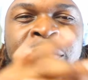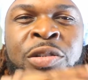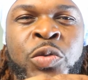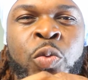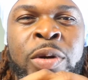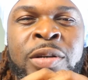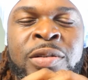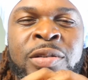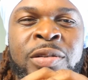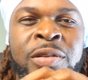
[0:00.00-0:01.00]

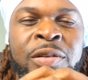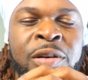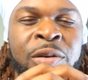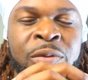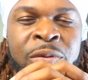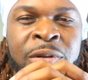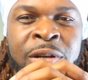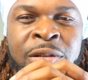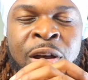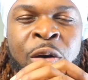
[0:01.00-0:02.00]
twist,
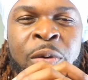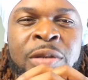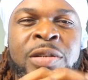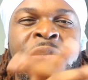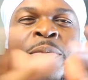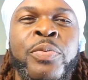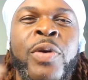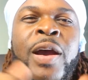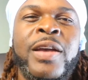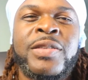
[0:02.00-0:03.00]
there's always a
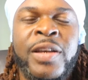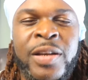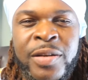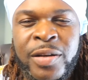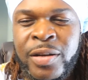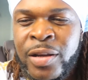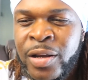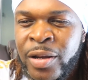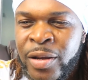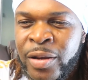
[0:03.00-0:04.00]
surprise ending.
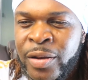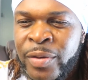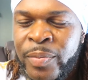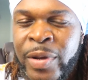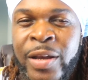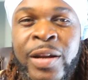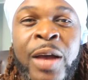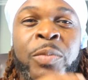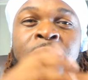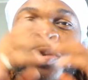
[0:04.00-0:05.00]
Man,
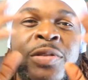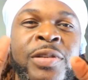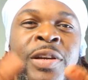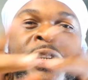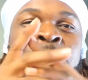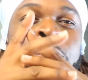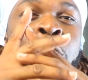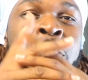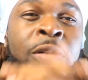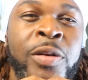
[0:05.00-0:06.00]
I'm gonna just say
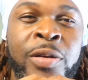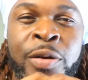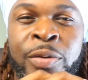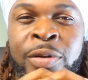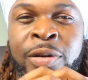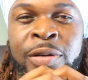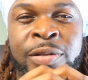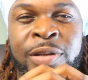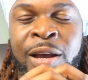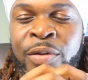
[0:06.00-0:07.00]
spoiler alert,
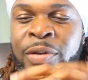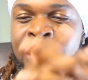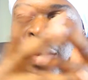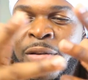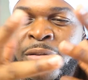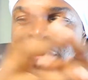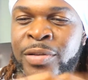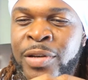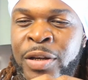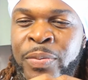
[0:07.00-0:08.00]
because I don't think I could
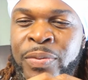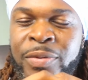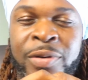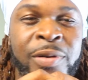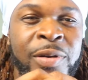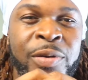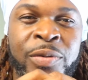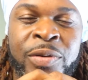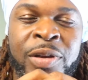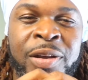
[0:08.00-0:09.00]
just keep,
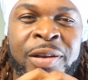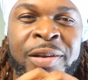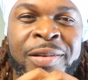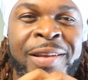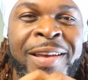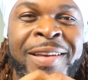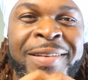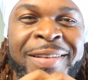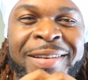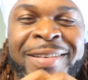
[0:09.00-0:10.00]
the
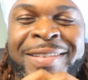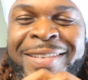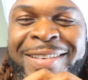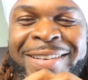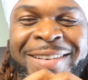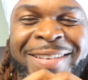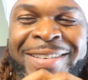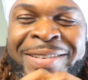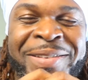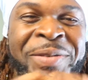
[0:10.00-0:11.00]
ending,
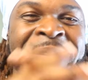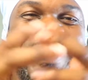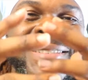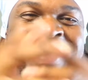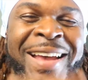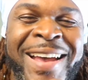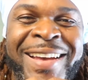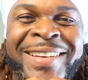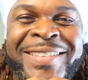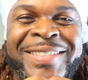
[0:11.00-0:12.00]

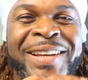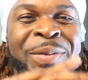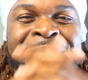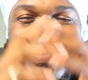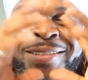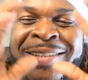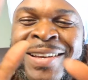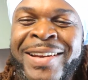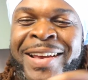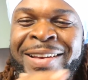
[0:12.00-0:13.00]
inside. I'm gonna just
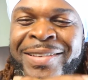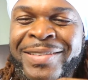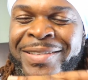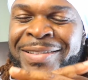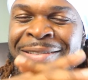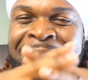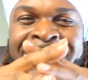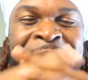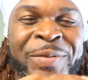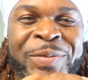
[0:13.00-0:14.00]
say that, because it's
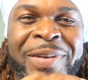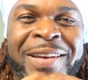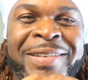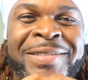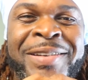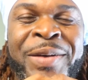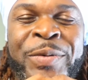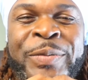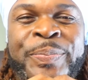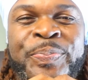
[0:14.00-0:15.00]
coming, man. It's
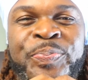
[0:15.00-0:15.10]
coming.